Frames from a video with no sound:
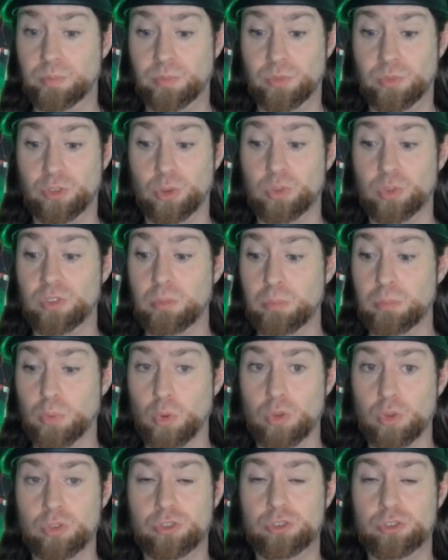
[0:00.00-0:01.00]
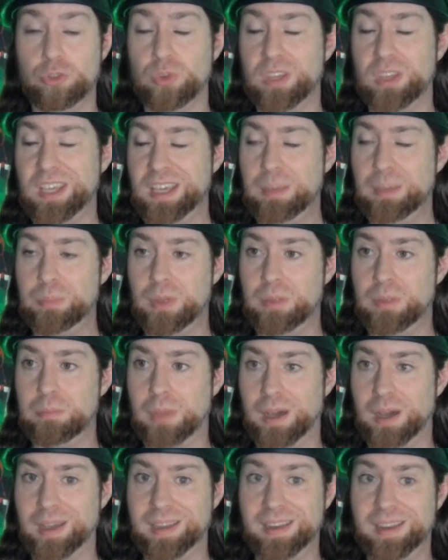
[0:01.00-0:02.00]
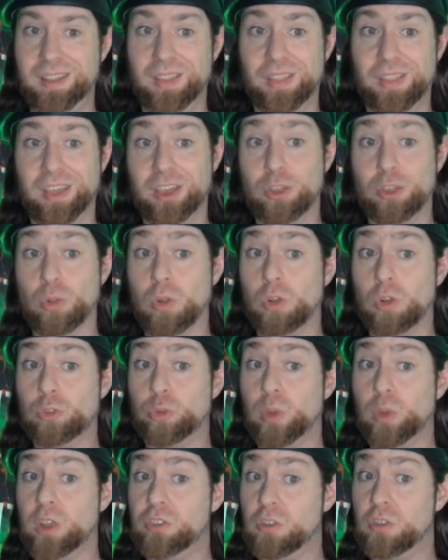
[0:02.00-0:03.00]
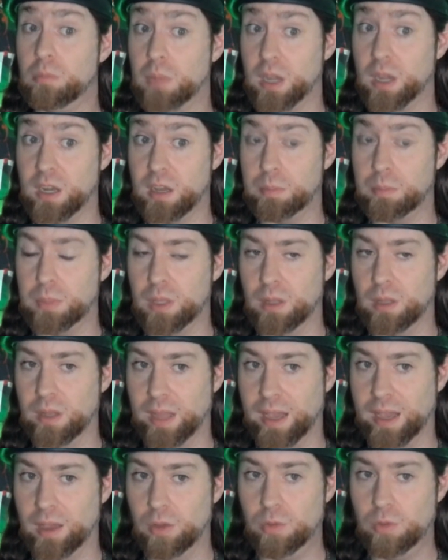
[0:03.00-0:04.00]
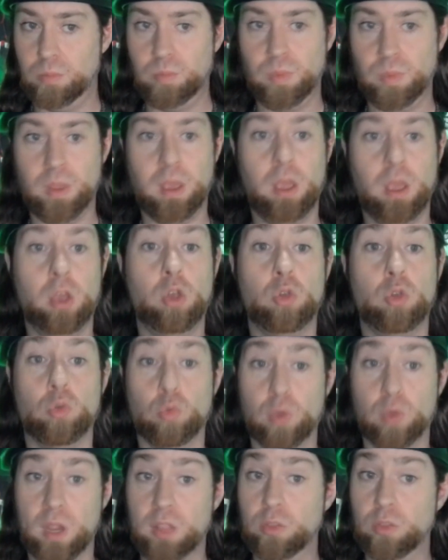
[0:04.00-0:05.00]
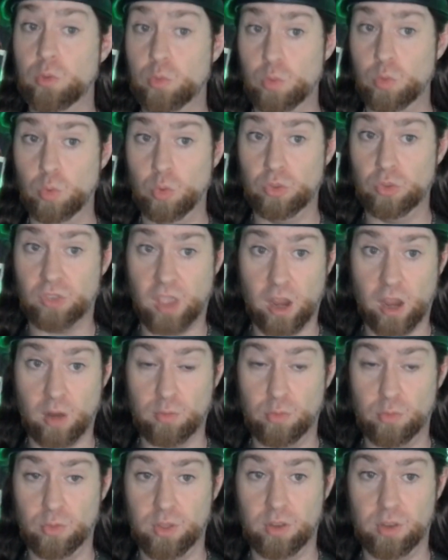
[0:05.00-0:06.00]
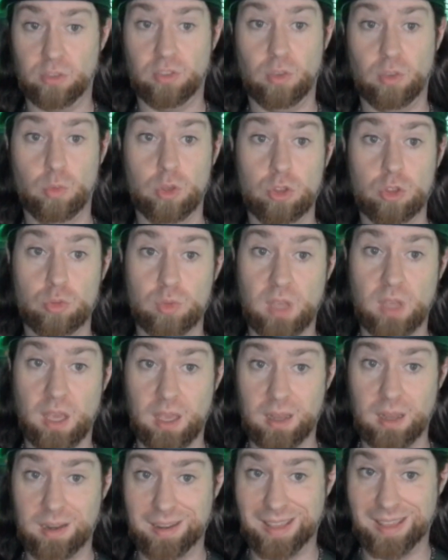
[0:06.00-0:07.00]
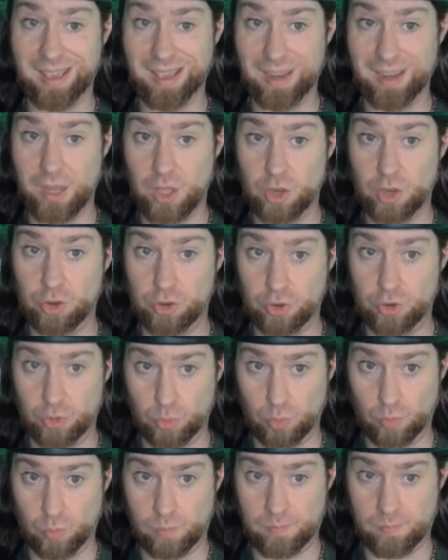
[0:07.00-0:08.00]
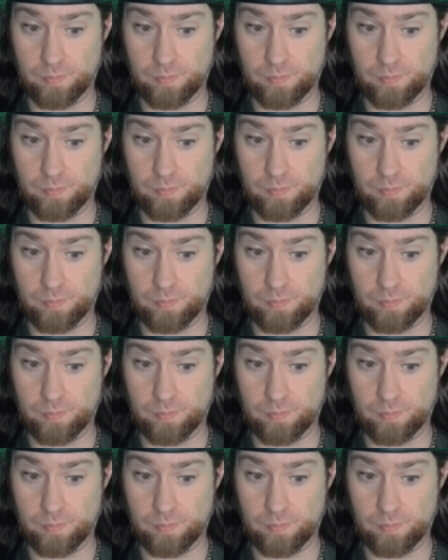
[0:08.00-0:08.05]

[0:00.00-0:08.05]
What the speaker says: So it's important to keep in mind that your alteration might not be allowed. Read the rules carefully to see what you can and cannot do.